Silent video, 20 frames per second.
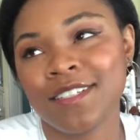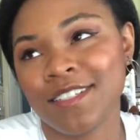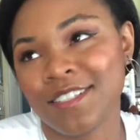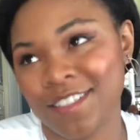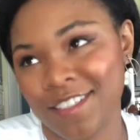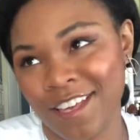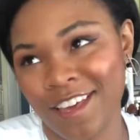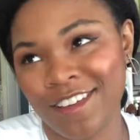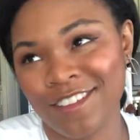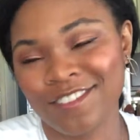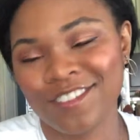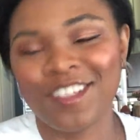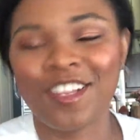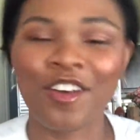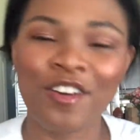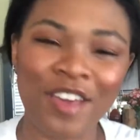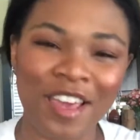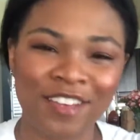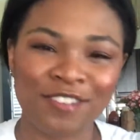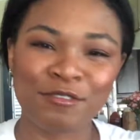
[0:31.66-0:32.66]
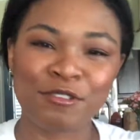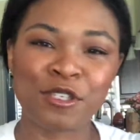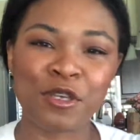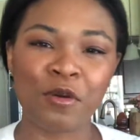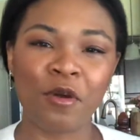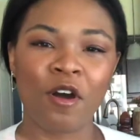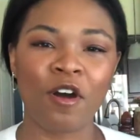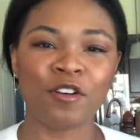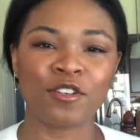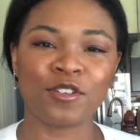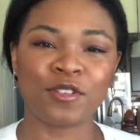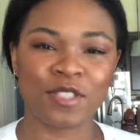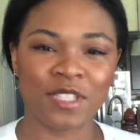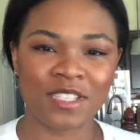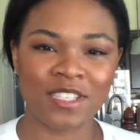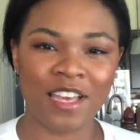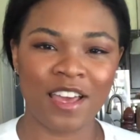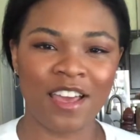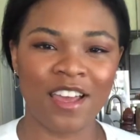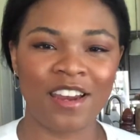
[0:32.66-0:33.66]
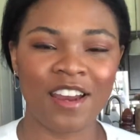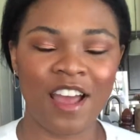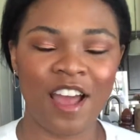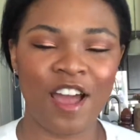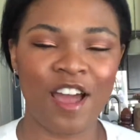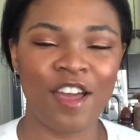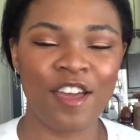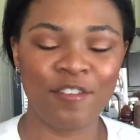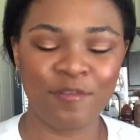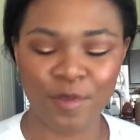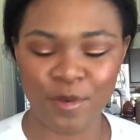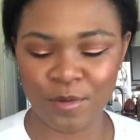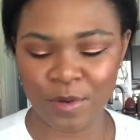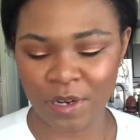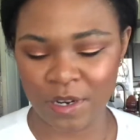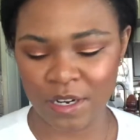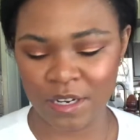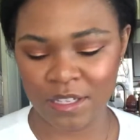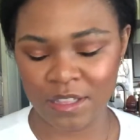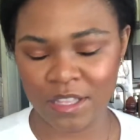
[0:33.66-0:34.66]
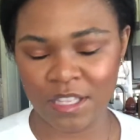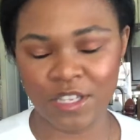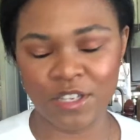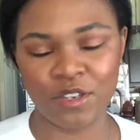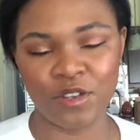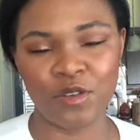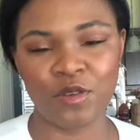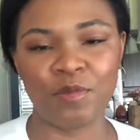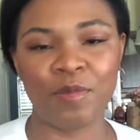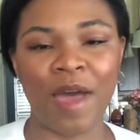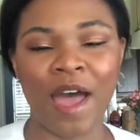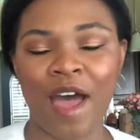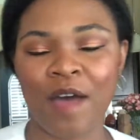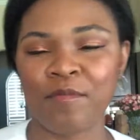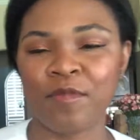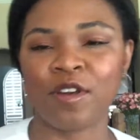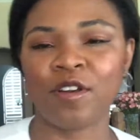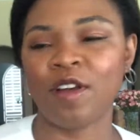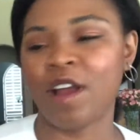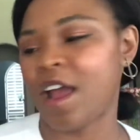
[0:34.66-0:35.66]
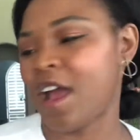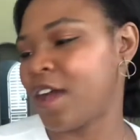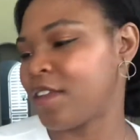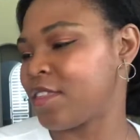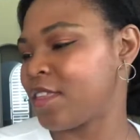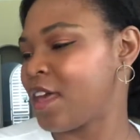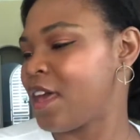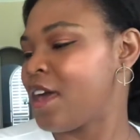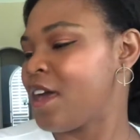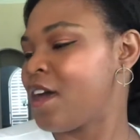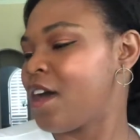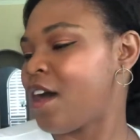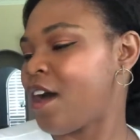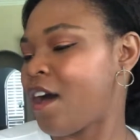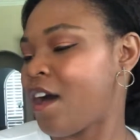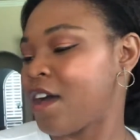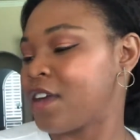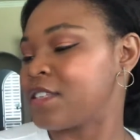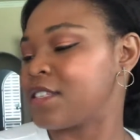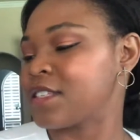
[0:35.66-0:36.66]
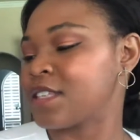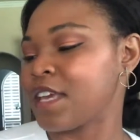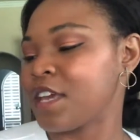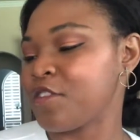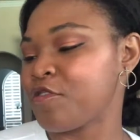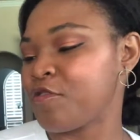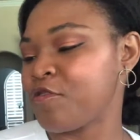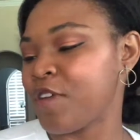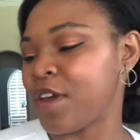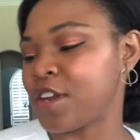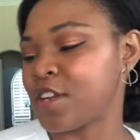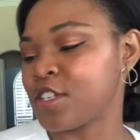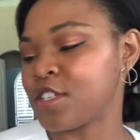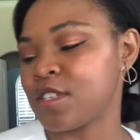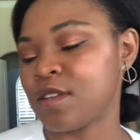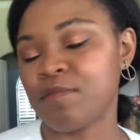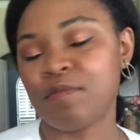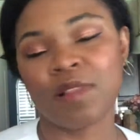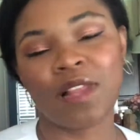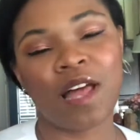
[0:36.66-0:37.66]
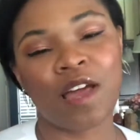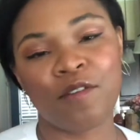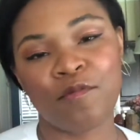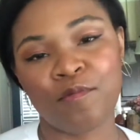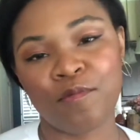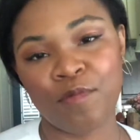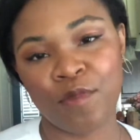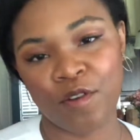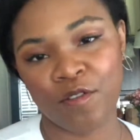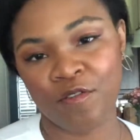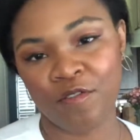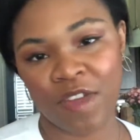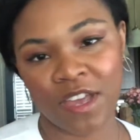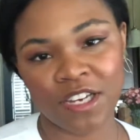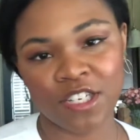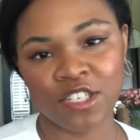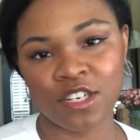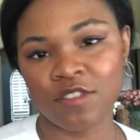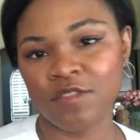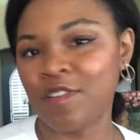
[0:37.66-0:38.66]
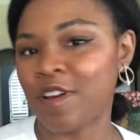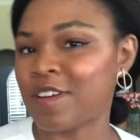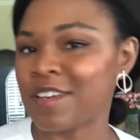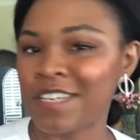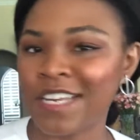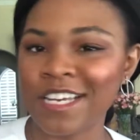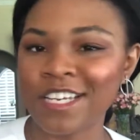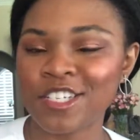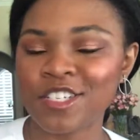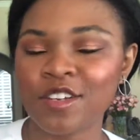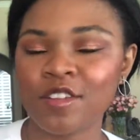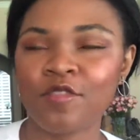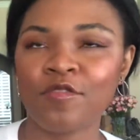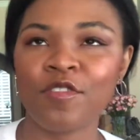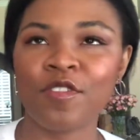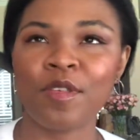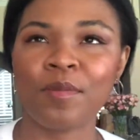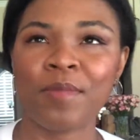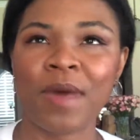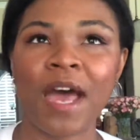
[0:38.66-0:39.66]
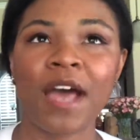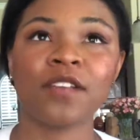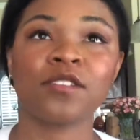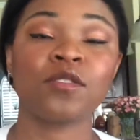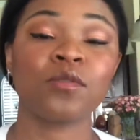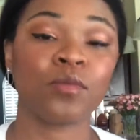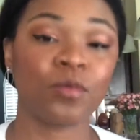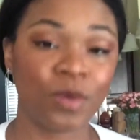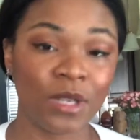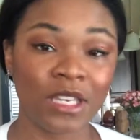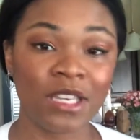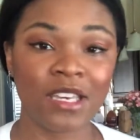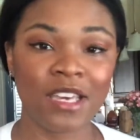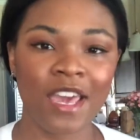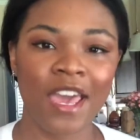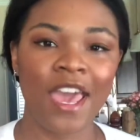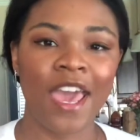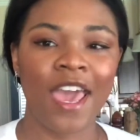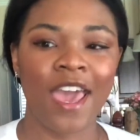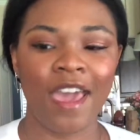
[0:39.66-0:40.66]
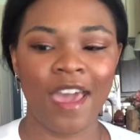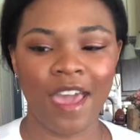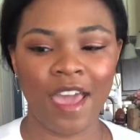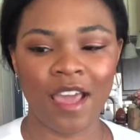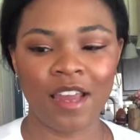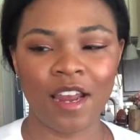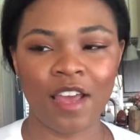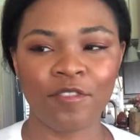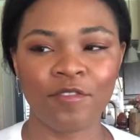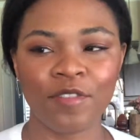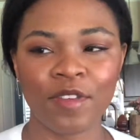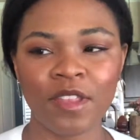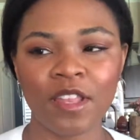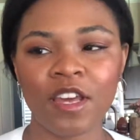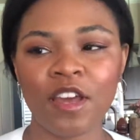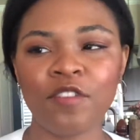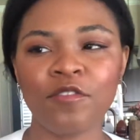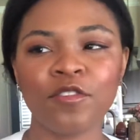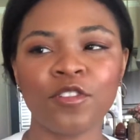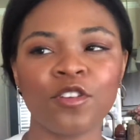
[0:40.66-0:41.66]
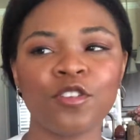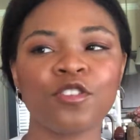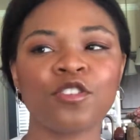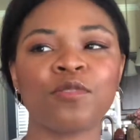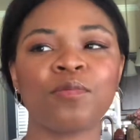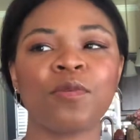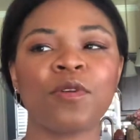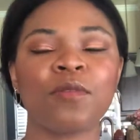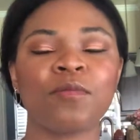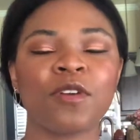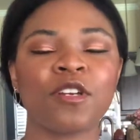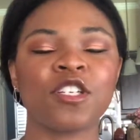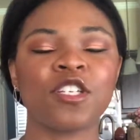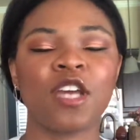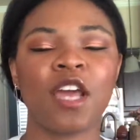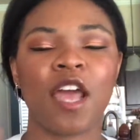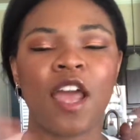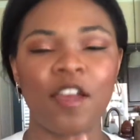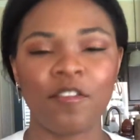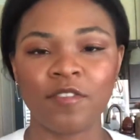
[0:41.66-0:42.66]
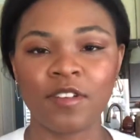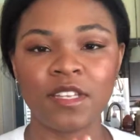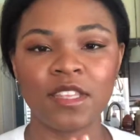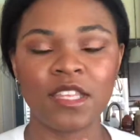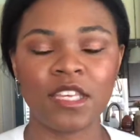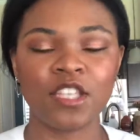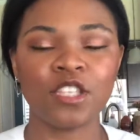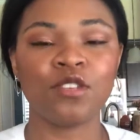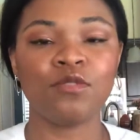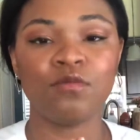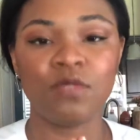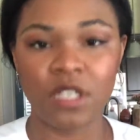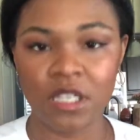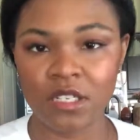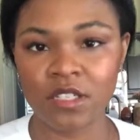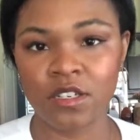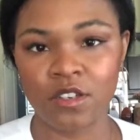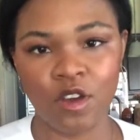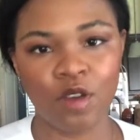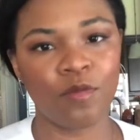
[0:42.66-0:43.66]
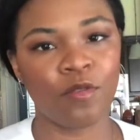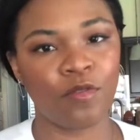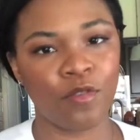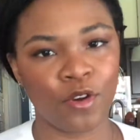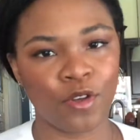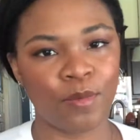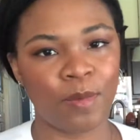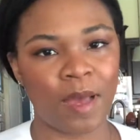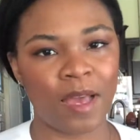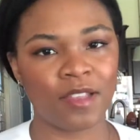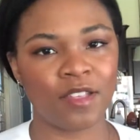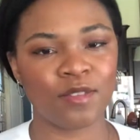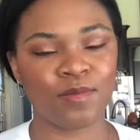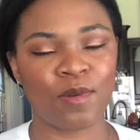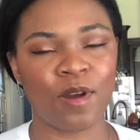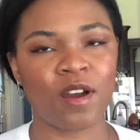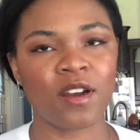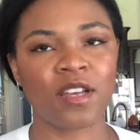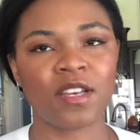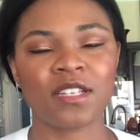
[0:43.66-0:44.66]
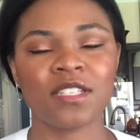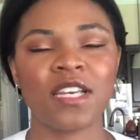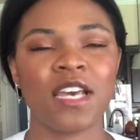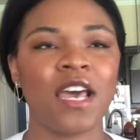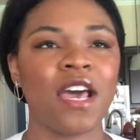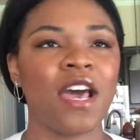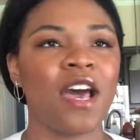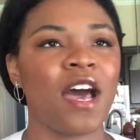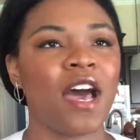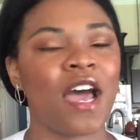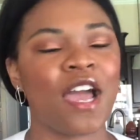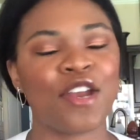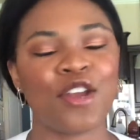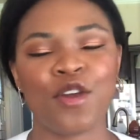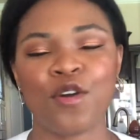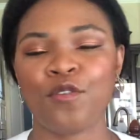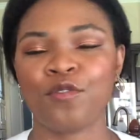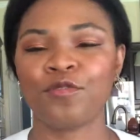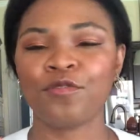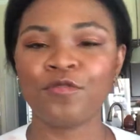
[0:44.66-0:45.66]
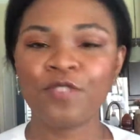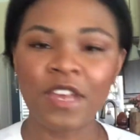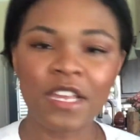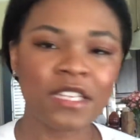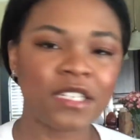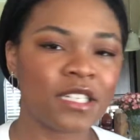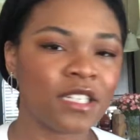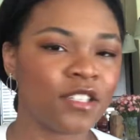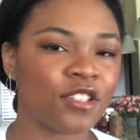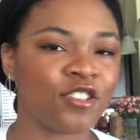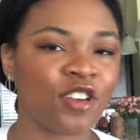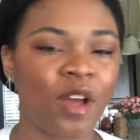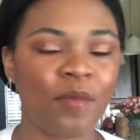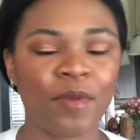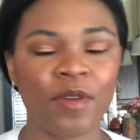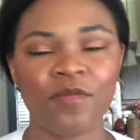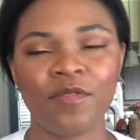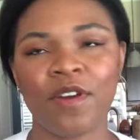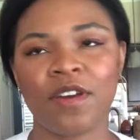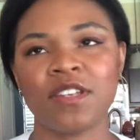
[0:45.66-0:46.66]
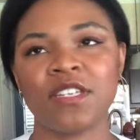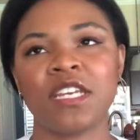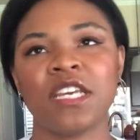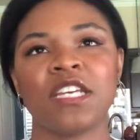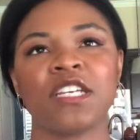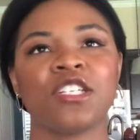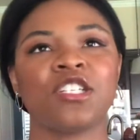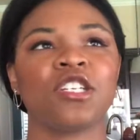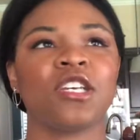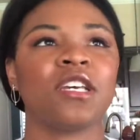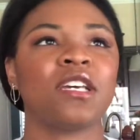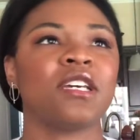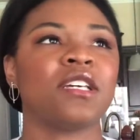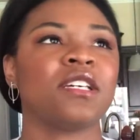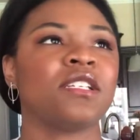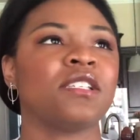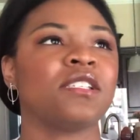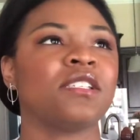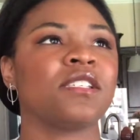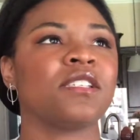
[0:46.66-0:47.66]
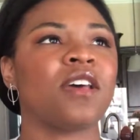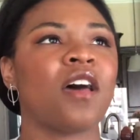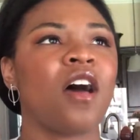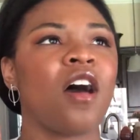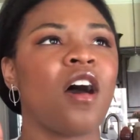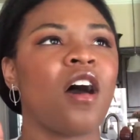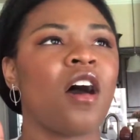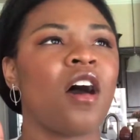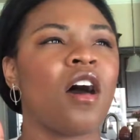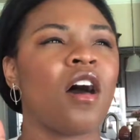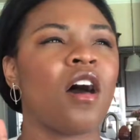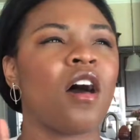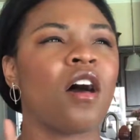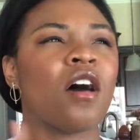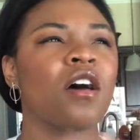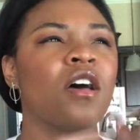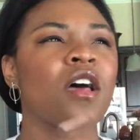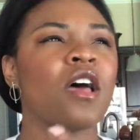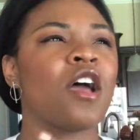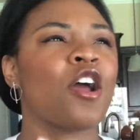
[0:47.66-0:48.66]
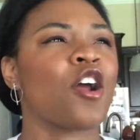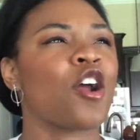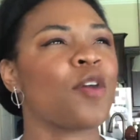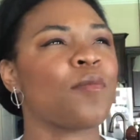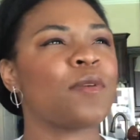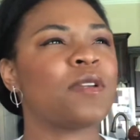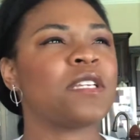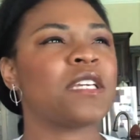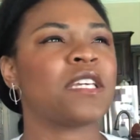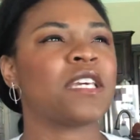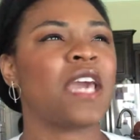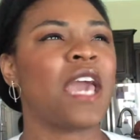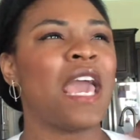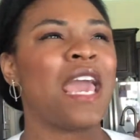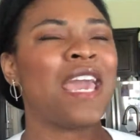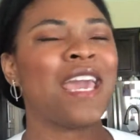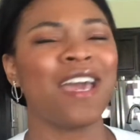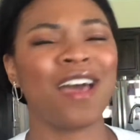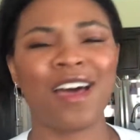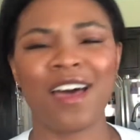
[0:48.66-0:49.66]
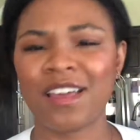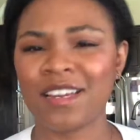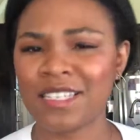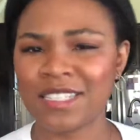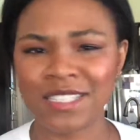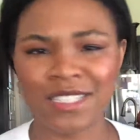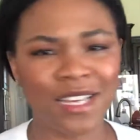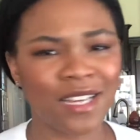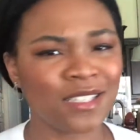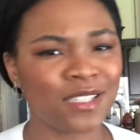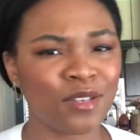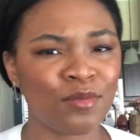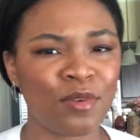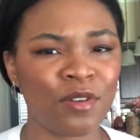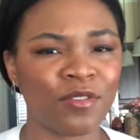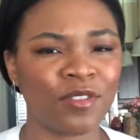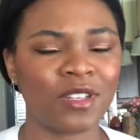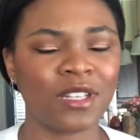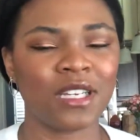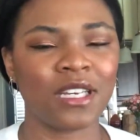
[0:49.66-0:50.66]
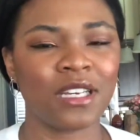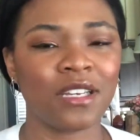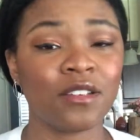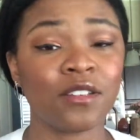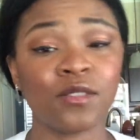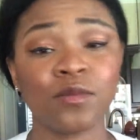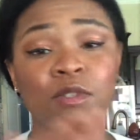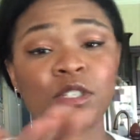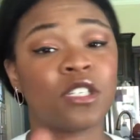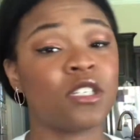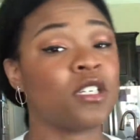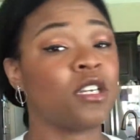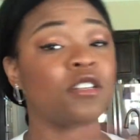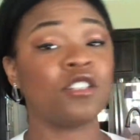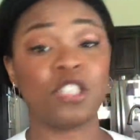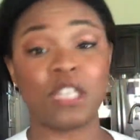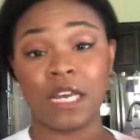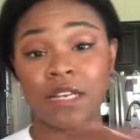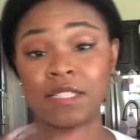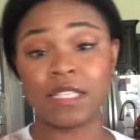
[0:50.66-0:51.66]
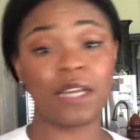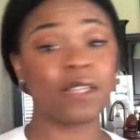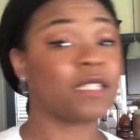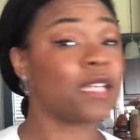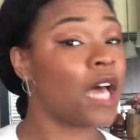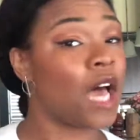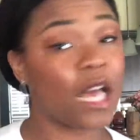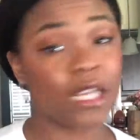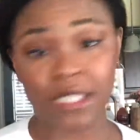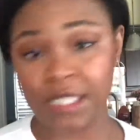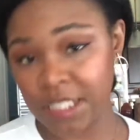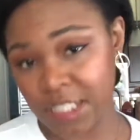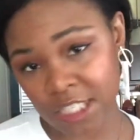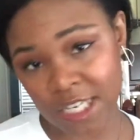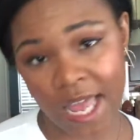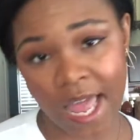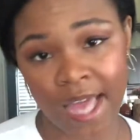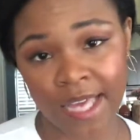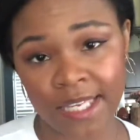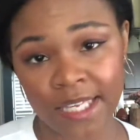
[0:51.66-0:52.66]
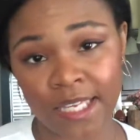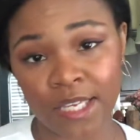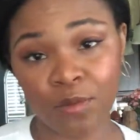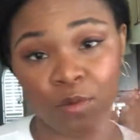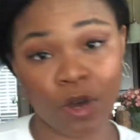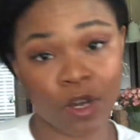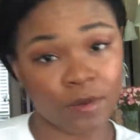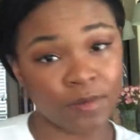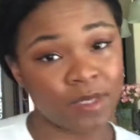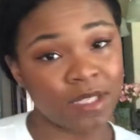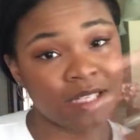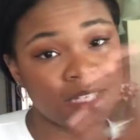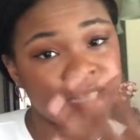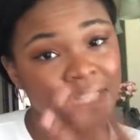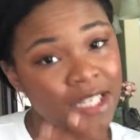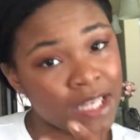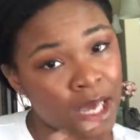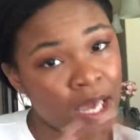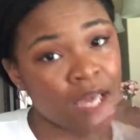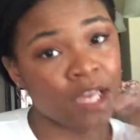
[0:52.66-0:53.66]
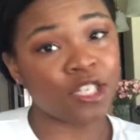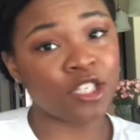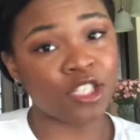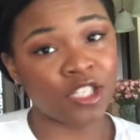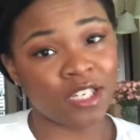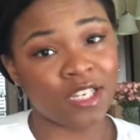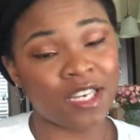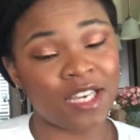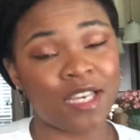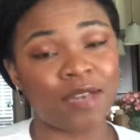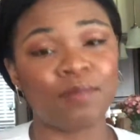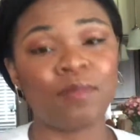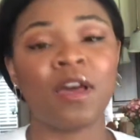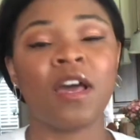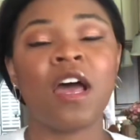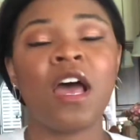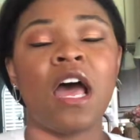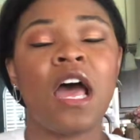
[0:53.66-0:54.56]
Yeah. Okay, so all jokes aside, I have been wearing the new Pat McGrath Skin Fetish Sublime Perfection Foundation for the past week, and I feel like I've learned pretty much everything you need to know before you buy this product. I know Fenty's dropping foundations, Urban Decay, Anastasia Beverly Hills, which shouts out to Auntie Jackie. Welcome to the Engaged team.